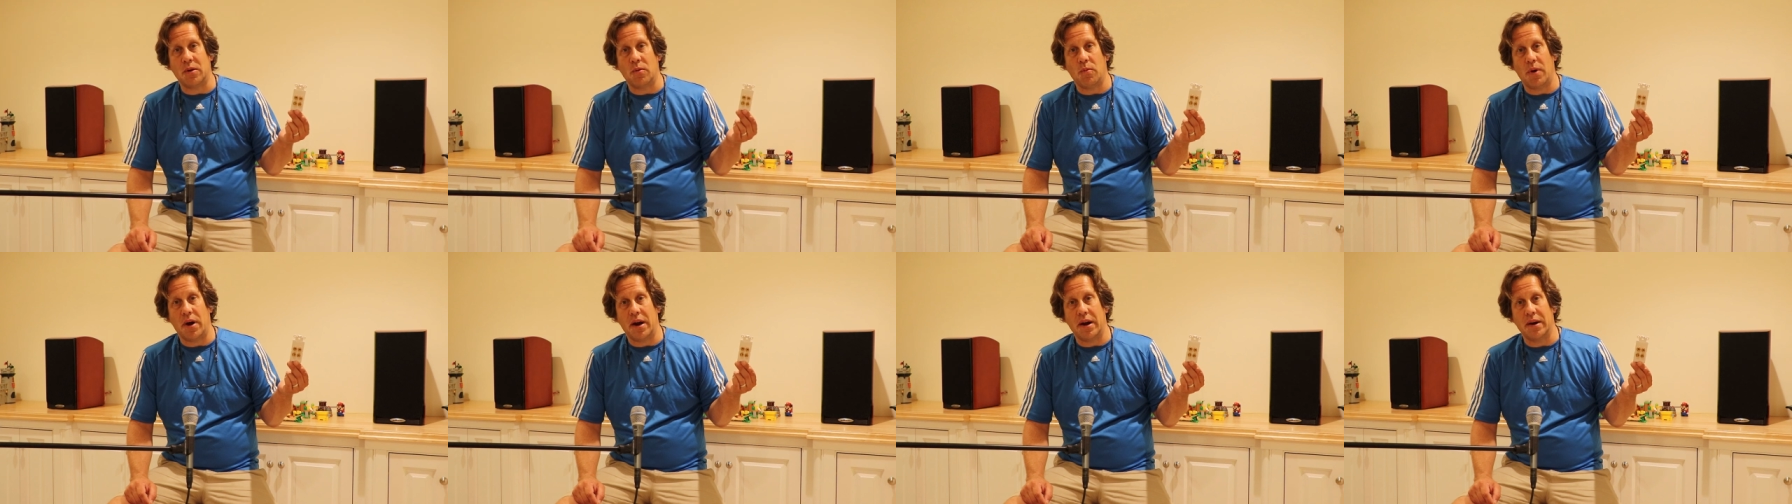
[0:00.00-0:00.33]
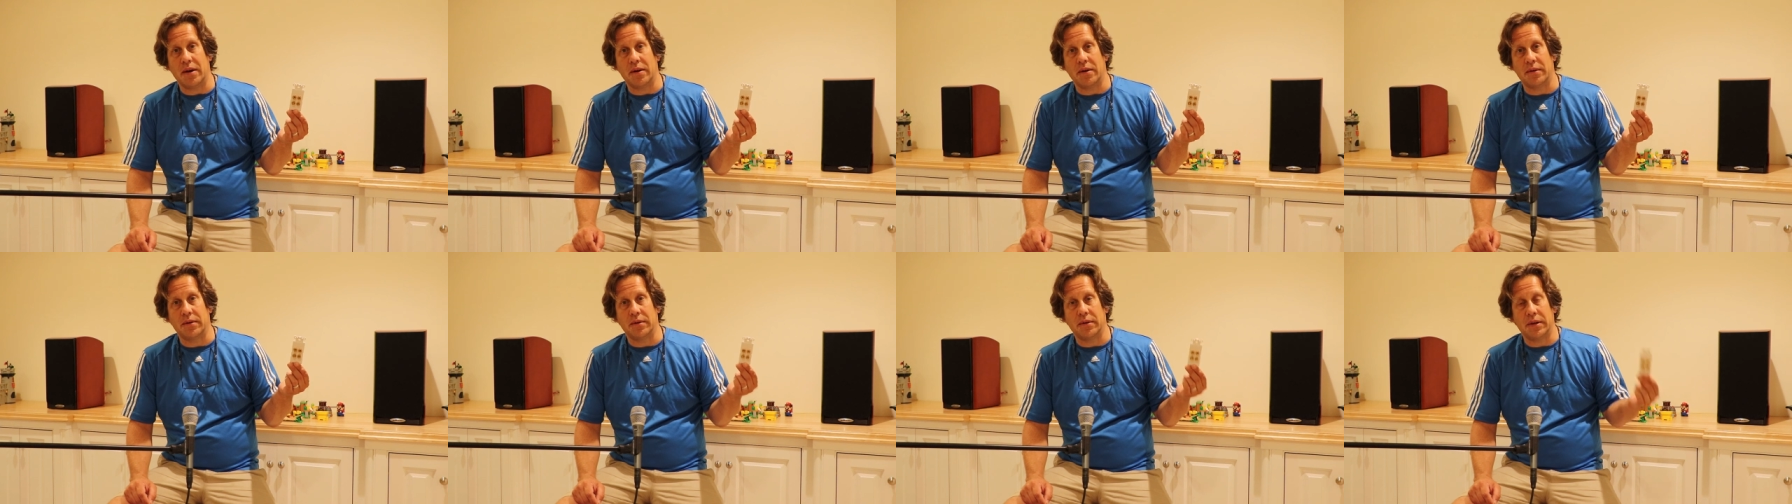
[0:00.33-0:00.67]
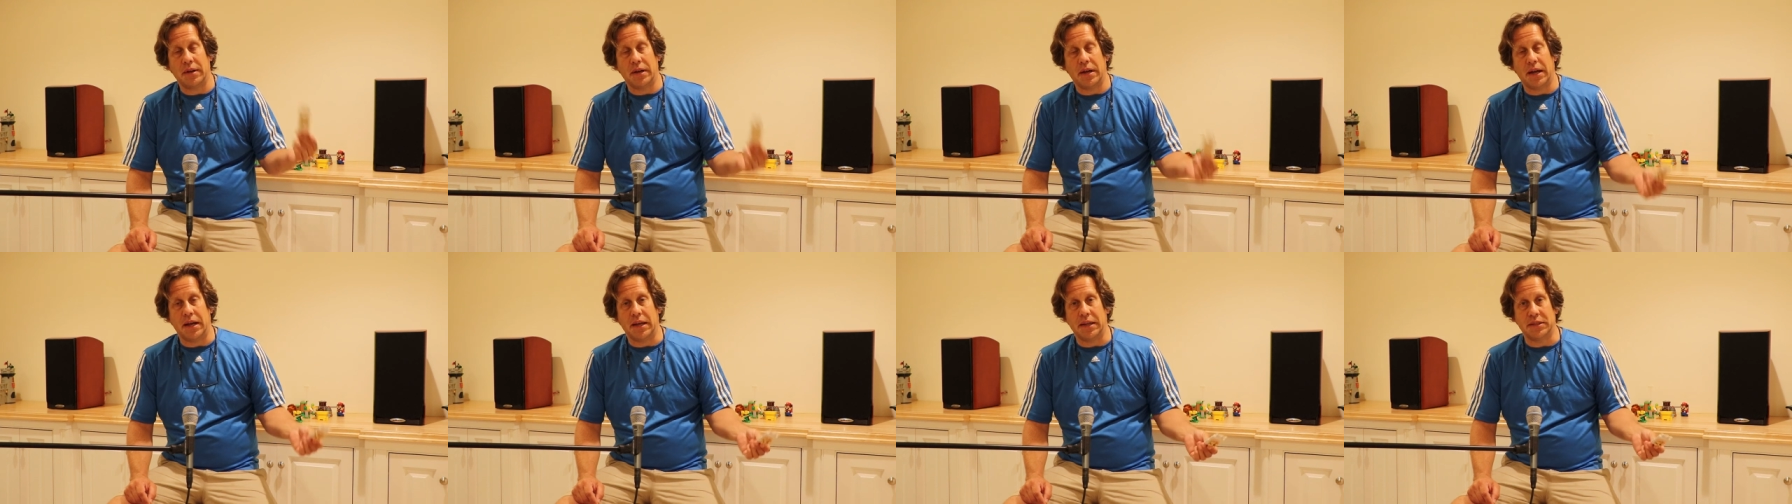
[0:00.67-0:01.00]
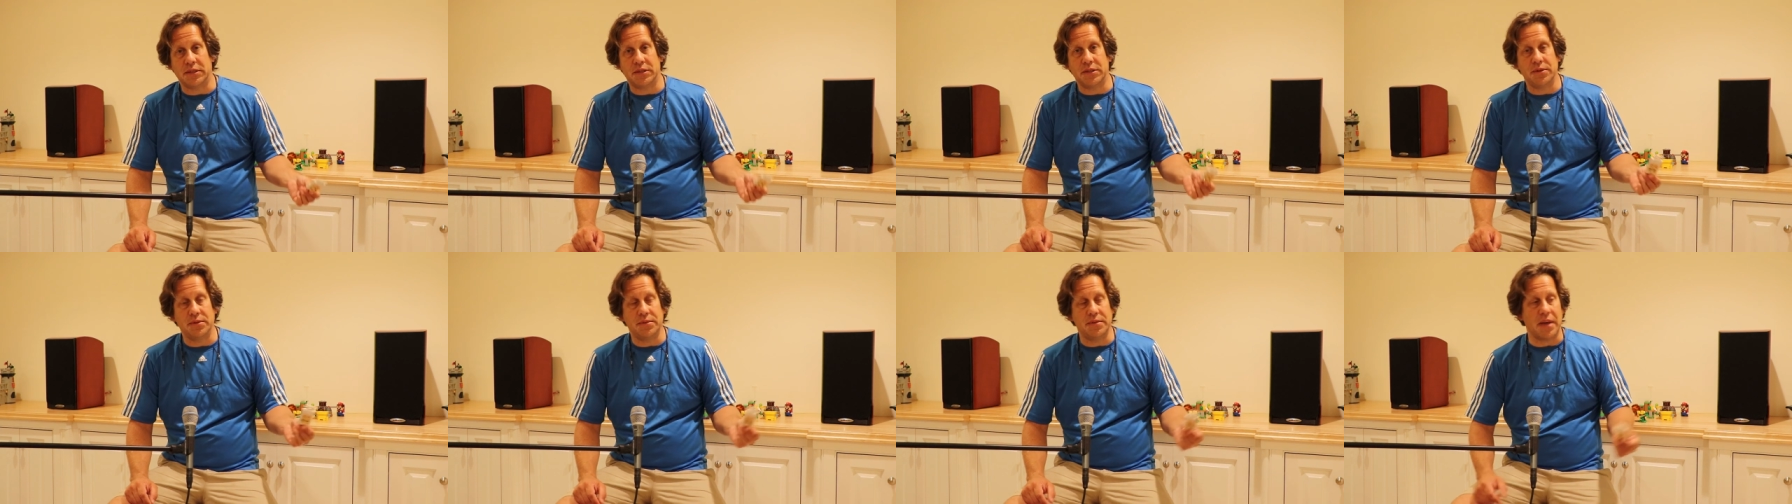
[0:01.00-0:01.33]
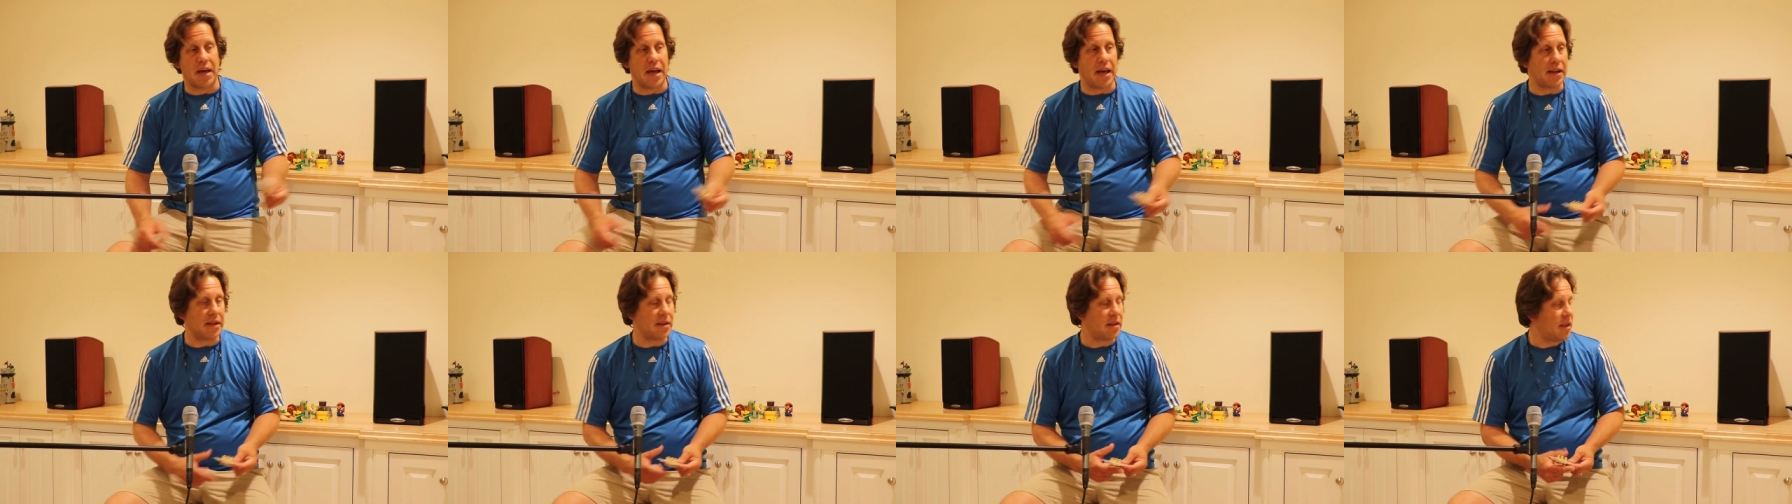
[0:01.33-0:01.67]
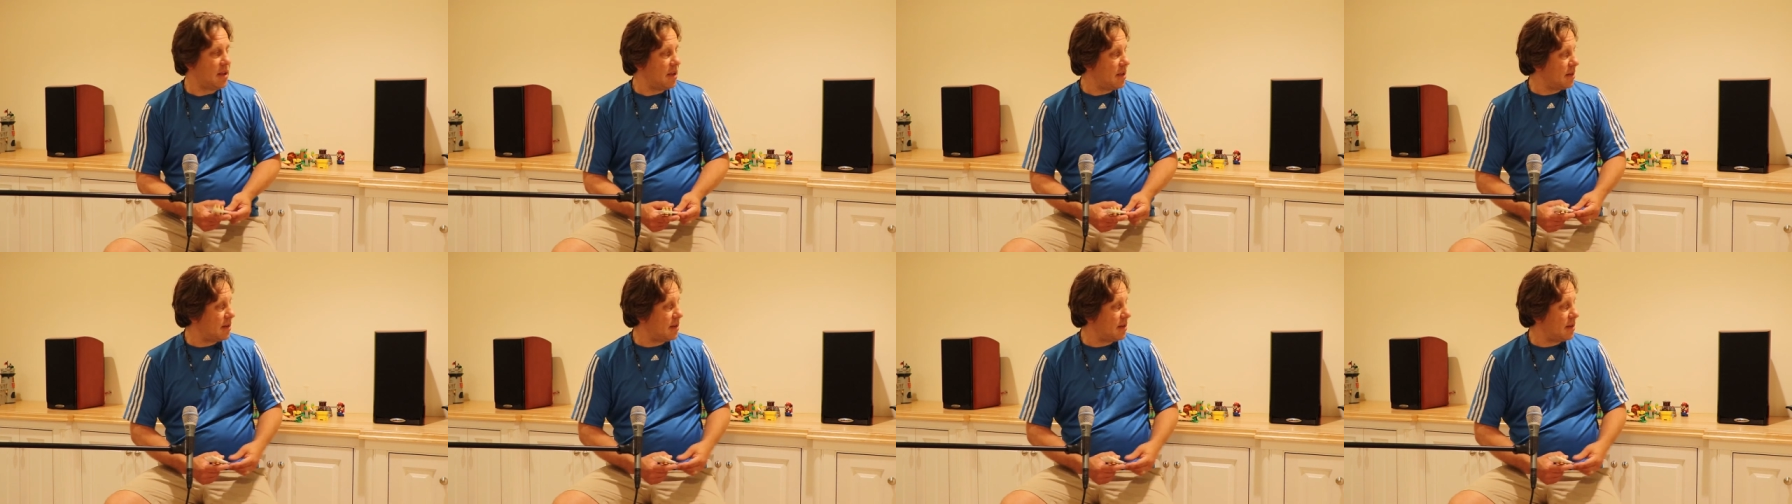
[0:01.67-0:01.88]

wire uh, to that?